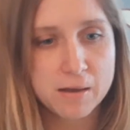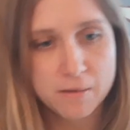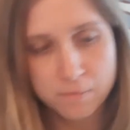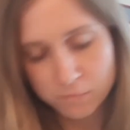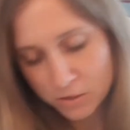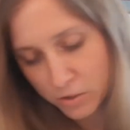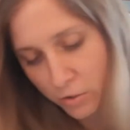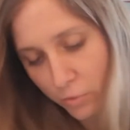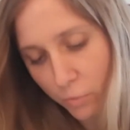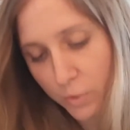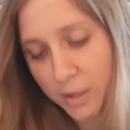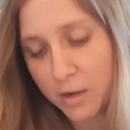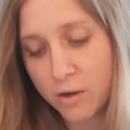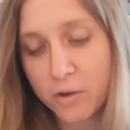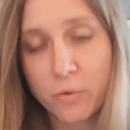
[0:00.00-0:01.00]
So
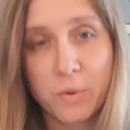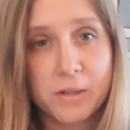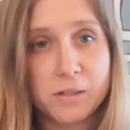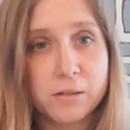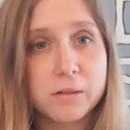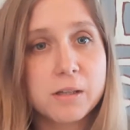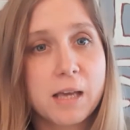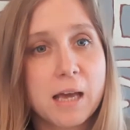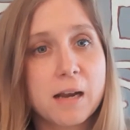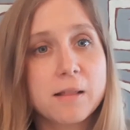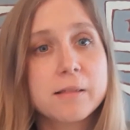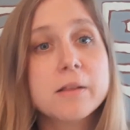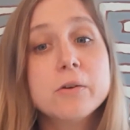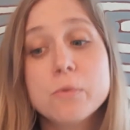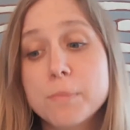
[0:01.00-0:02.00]
we are going to look at a
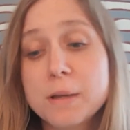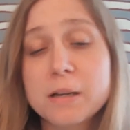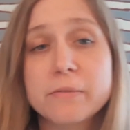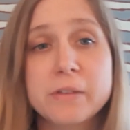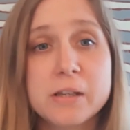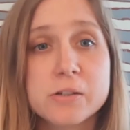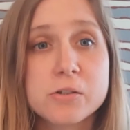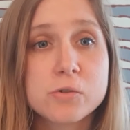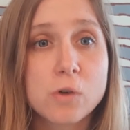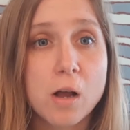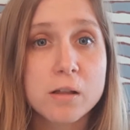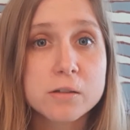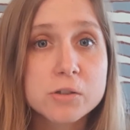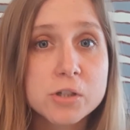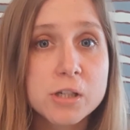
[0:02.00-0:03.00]
little bit of the
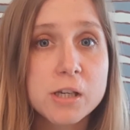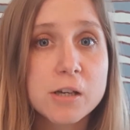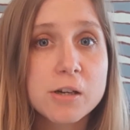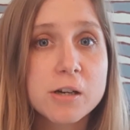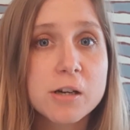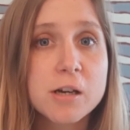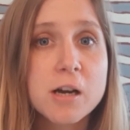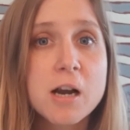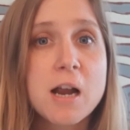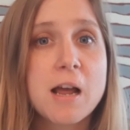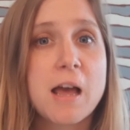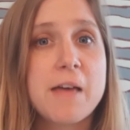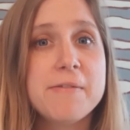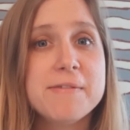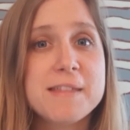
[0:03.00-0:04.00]
astrology here,
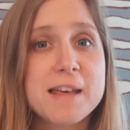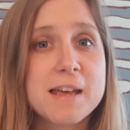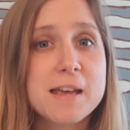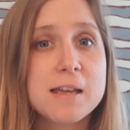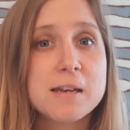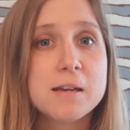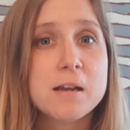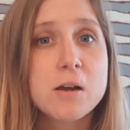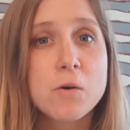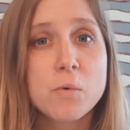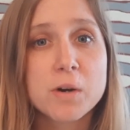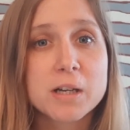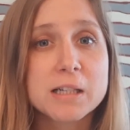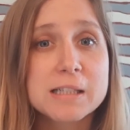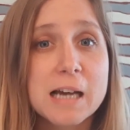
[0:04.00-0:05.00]
and then we're
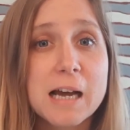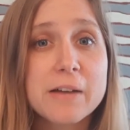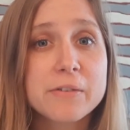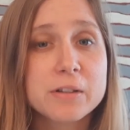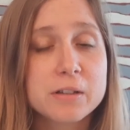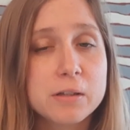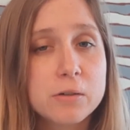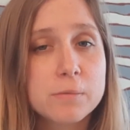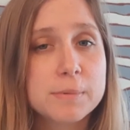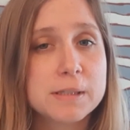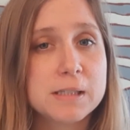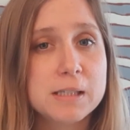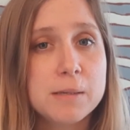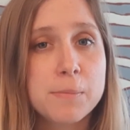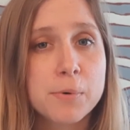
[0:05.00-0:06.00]
going to dive a little bit
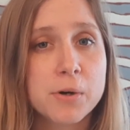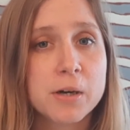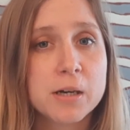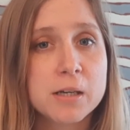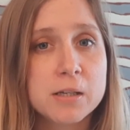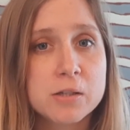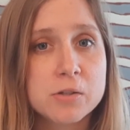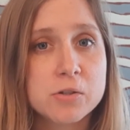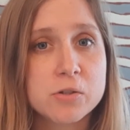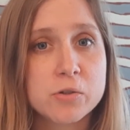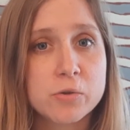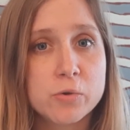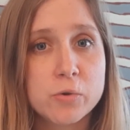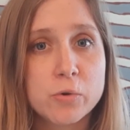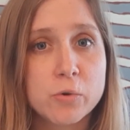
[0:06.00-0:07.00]
deeper
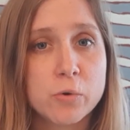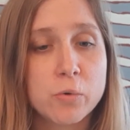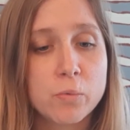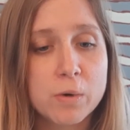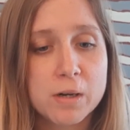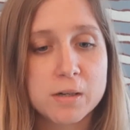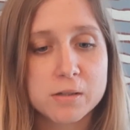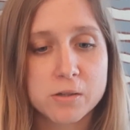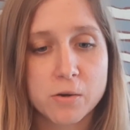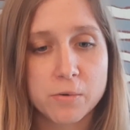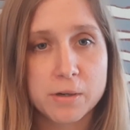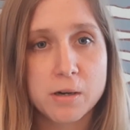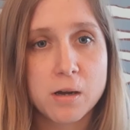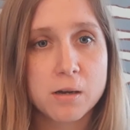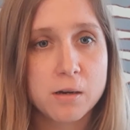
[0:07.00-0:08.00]
into what is going
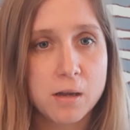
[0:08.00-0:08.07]
on.